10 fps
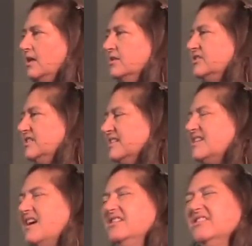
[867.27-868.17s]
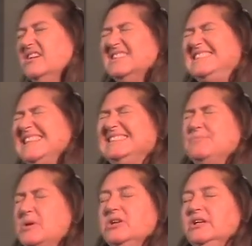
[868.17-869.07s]
There's 600, 6
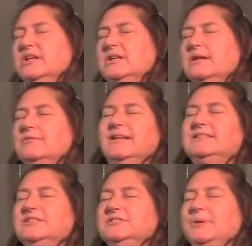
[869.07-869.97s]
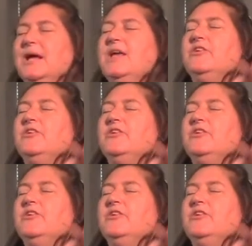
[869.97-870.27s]
million, wait, excuse me,